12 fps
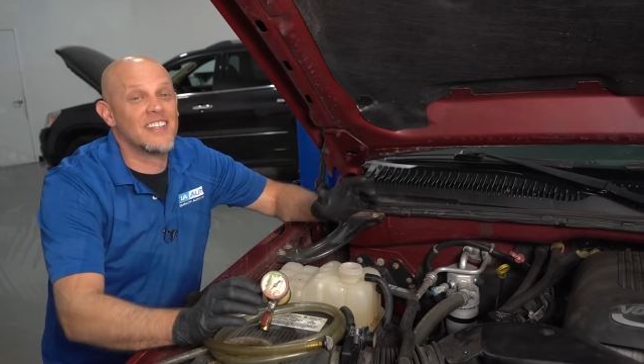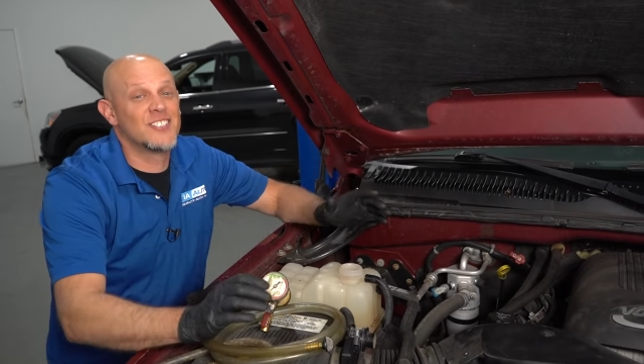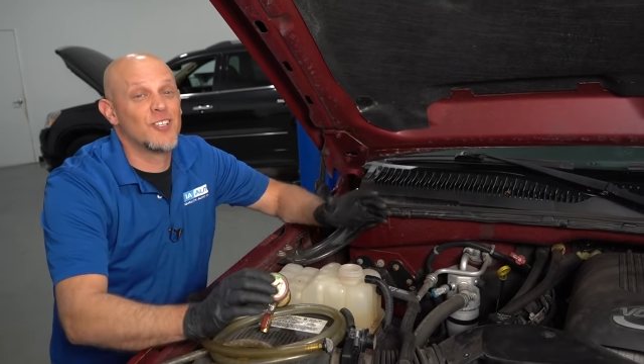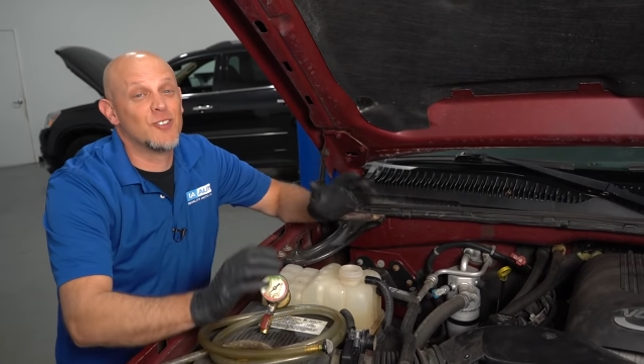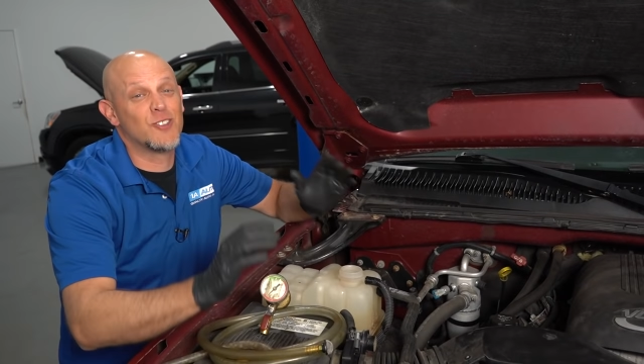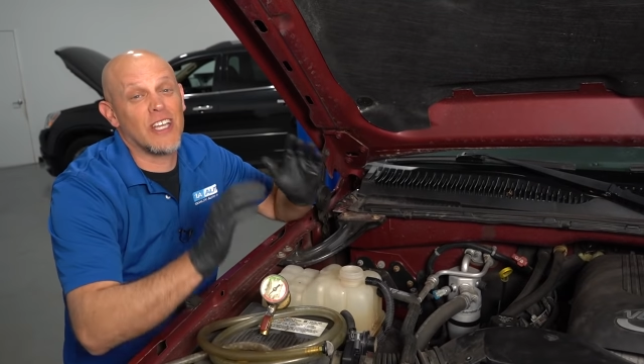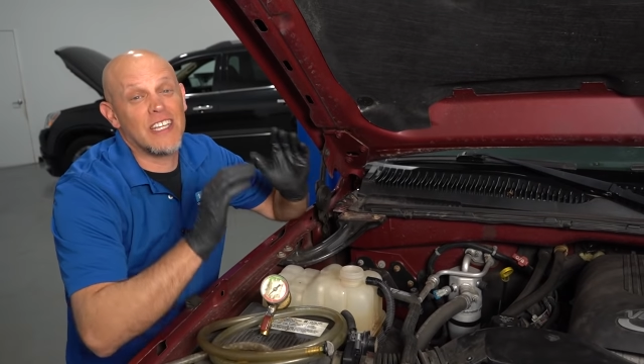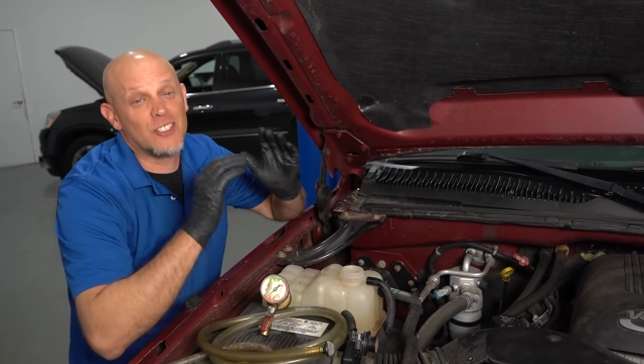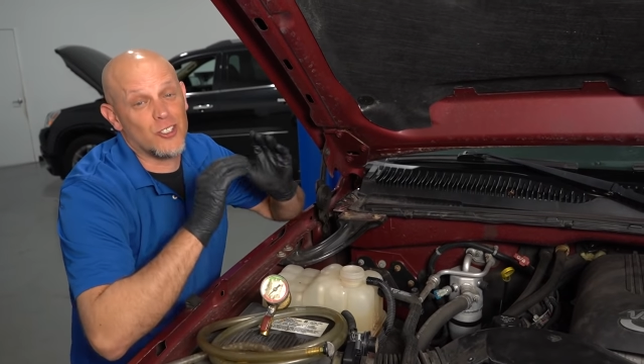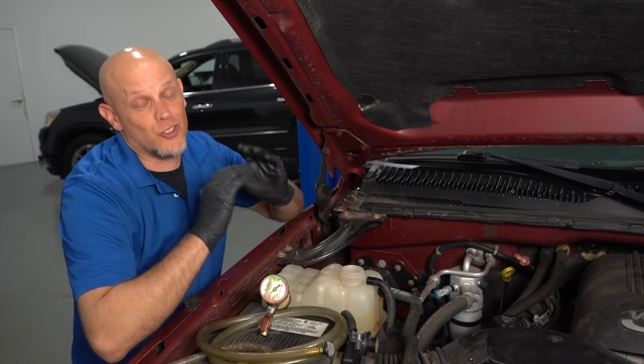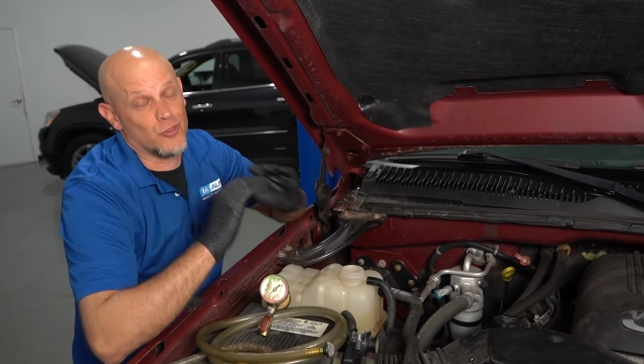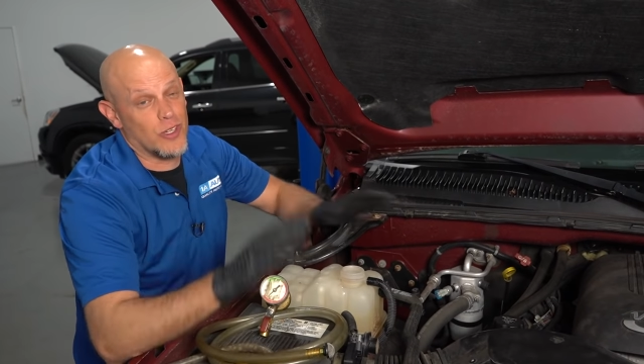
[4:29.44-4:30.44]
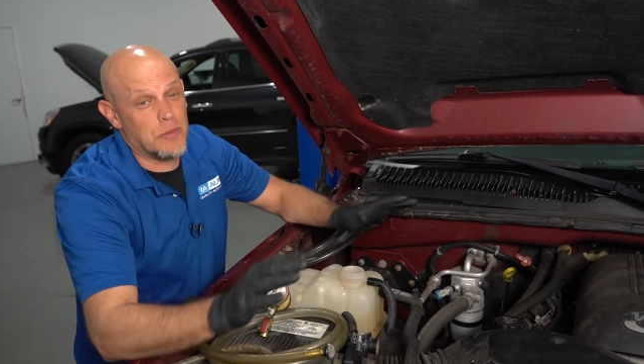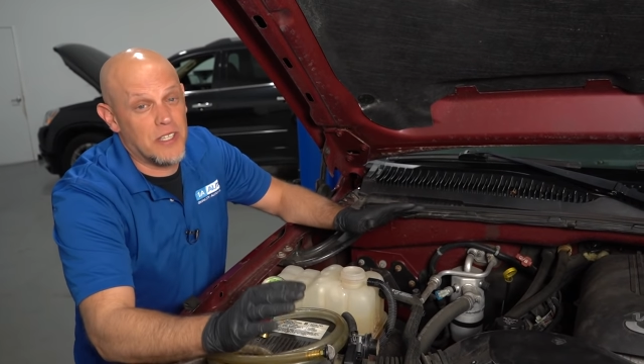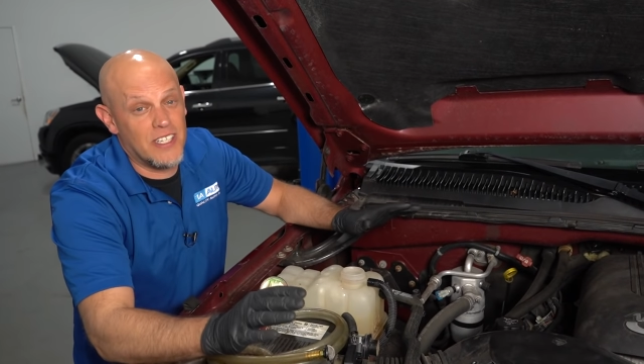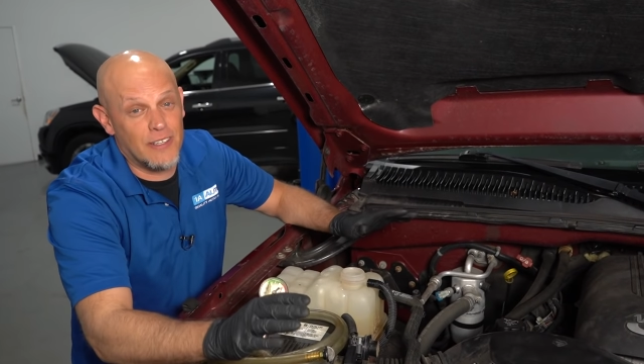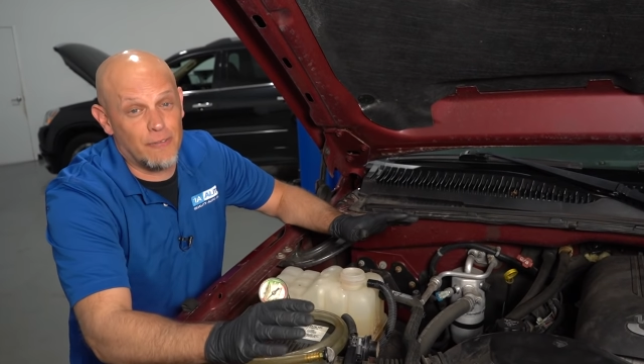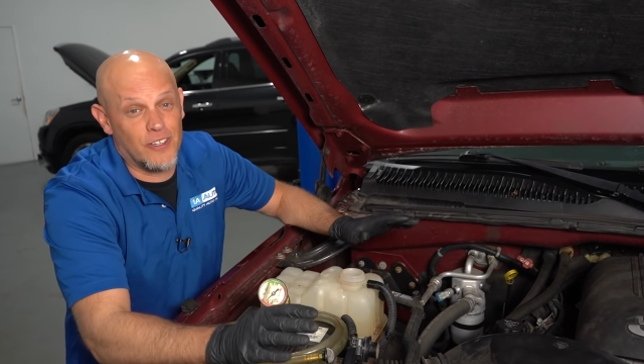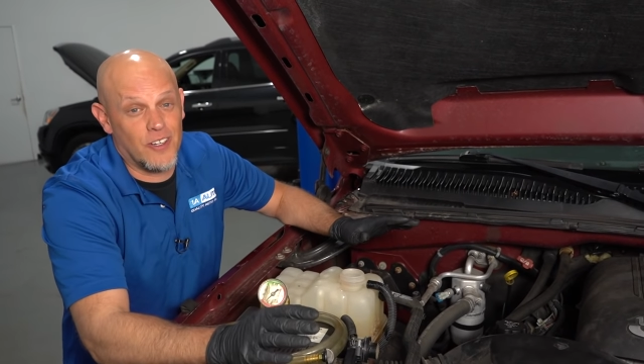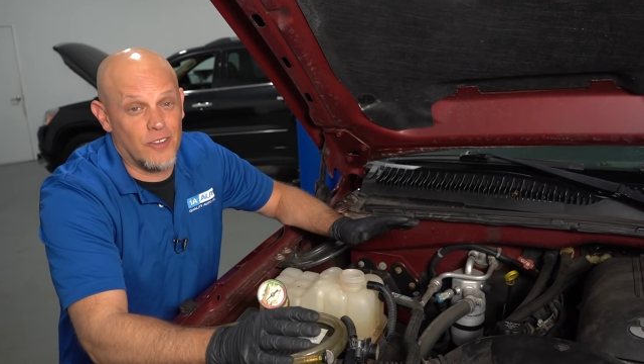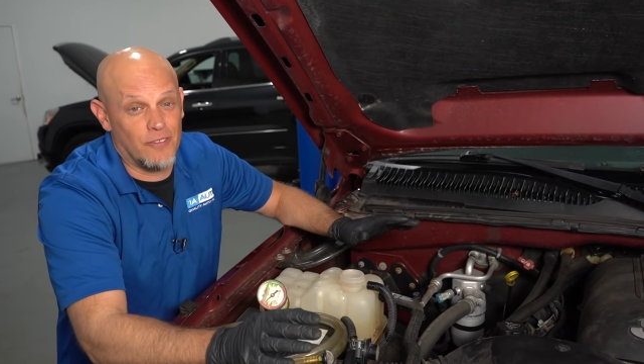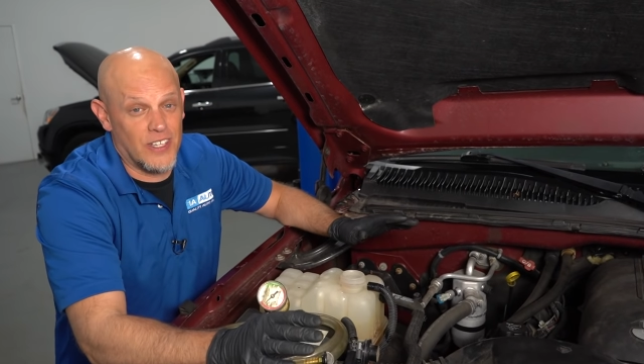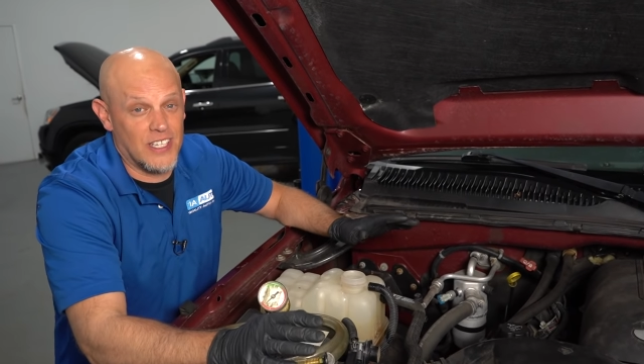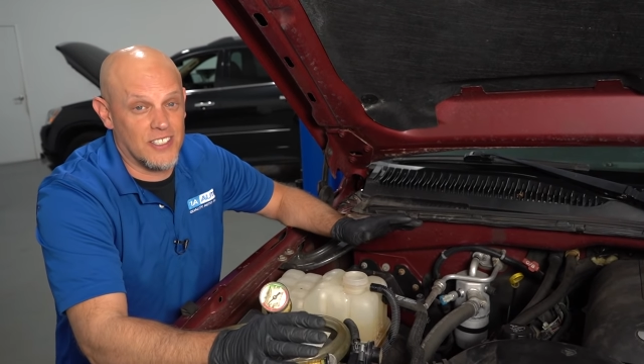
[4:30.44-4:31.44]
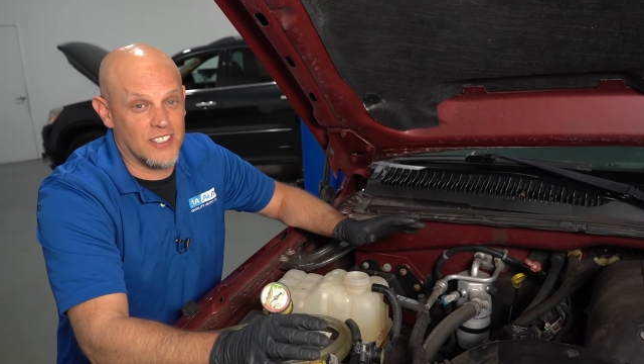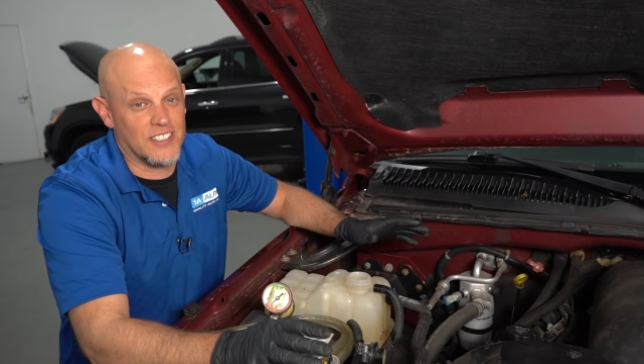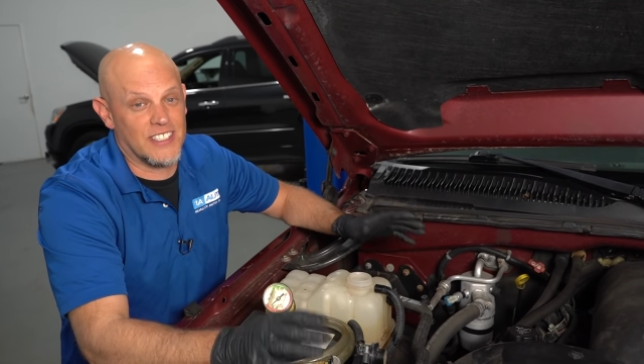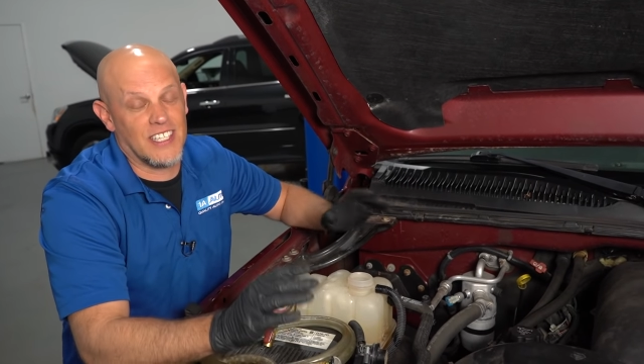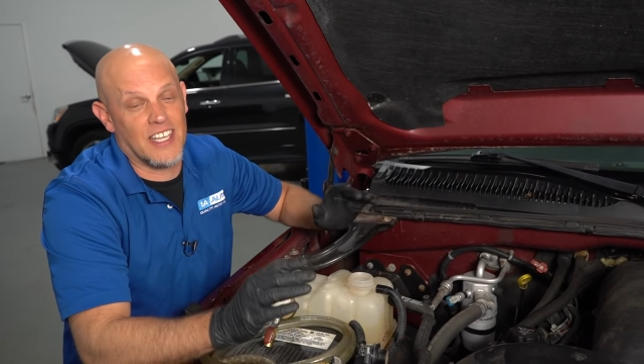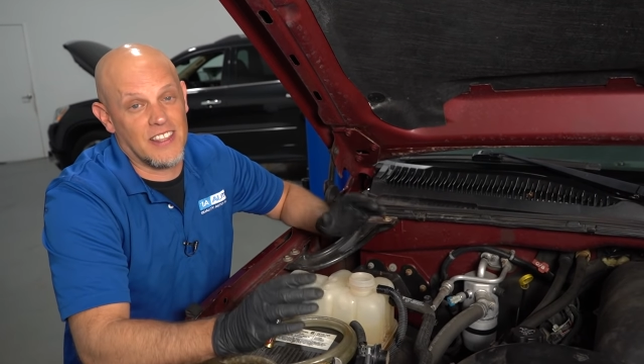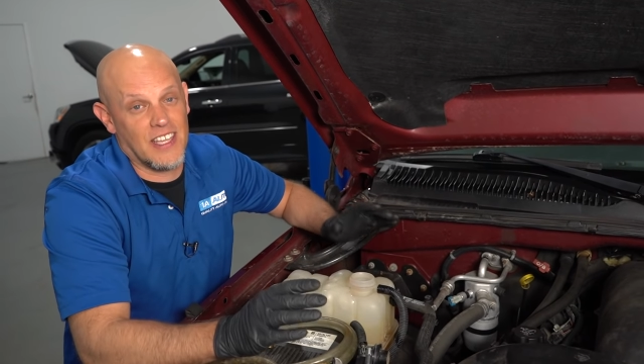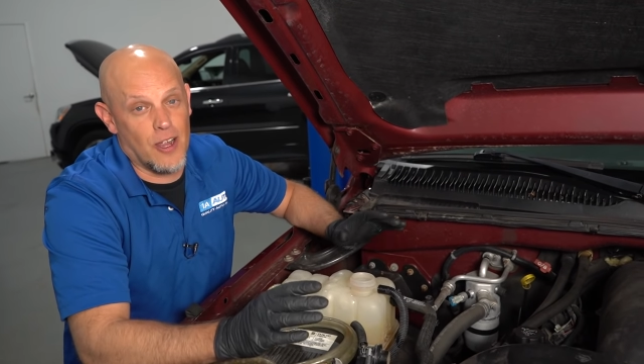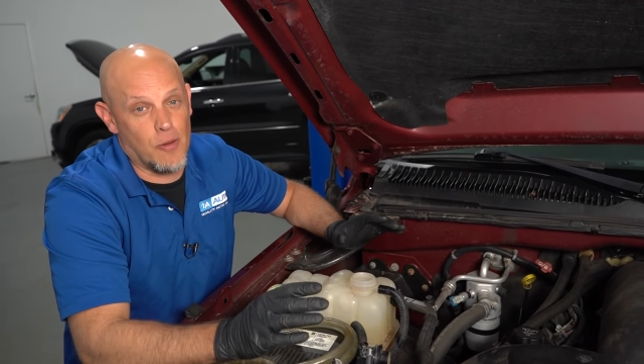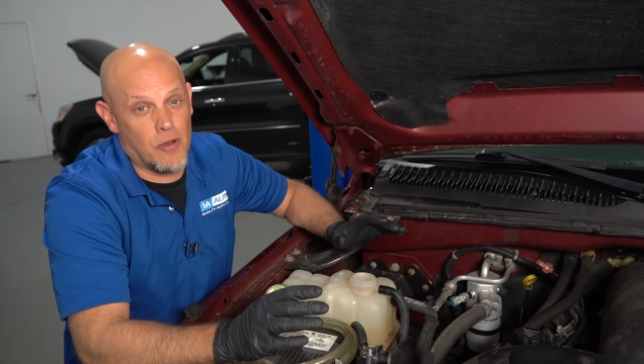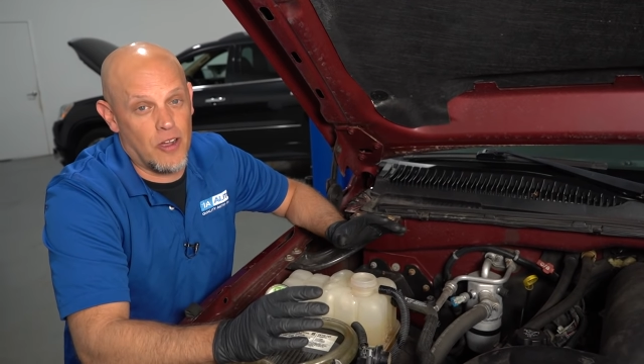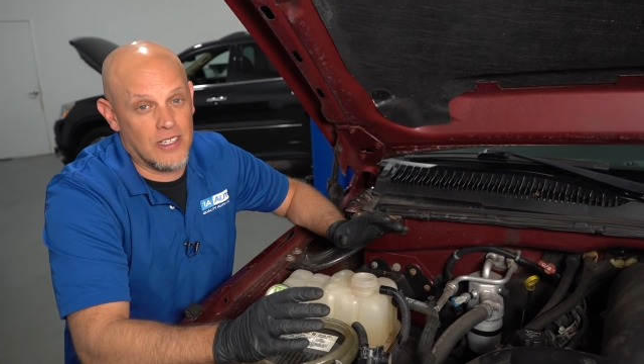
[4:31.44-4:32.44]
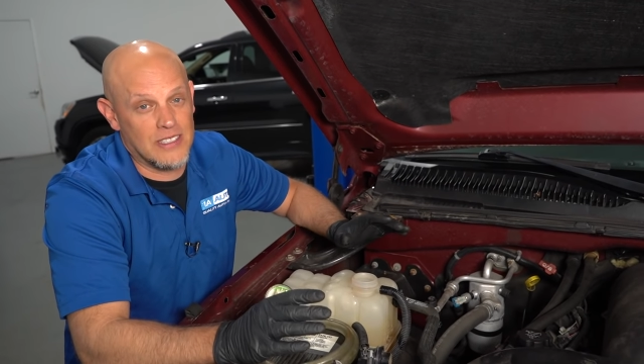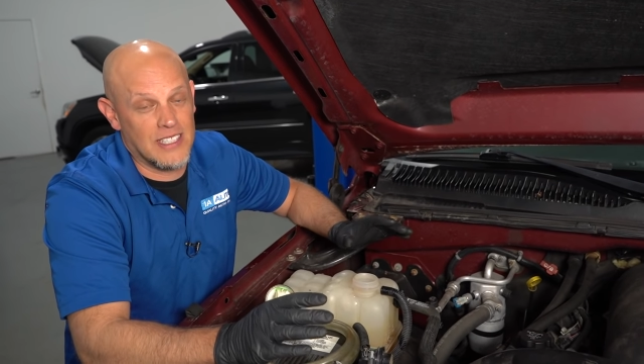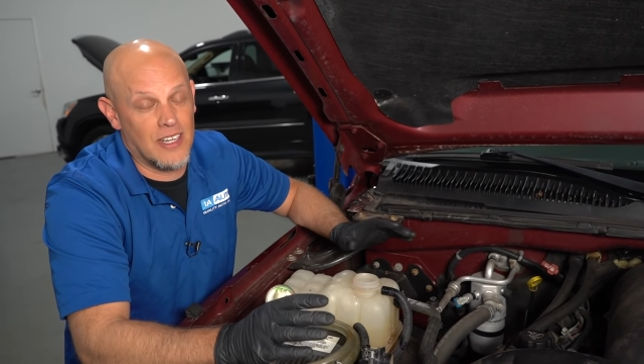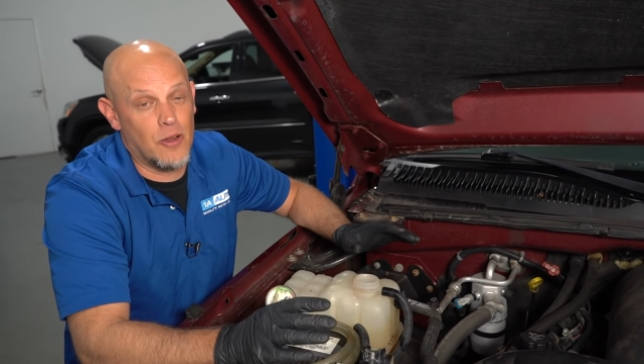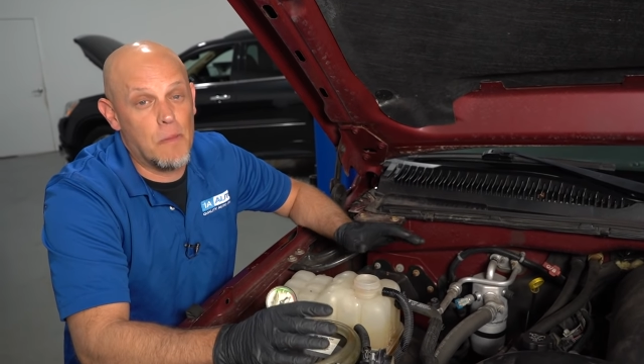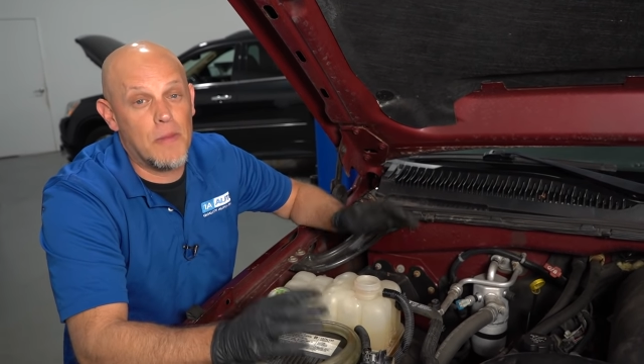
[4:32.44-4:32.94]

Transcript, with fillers: there's those extremely difficult vehicles to get the air pockets out.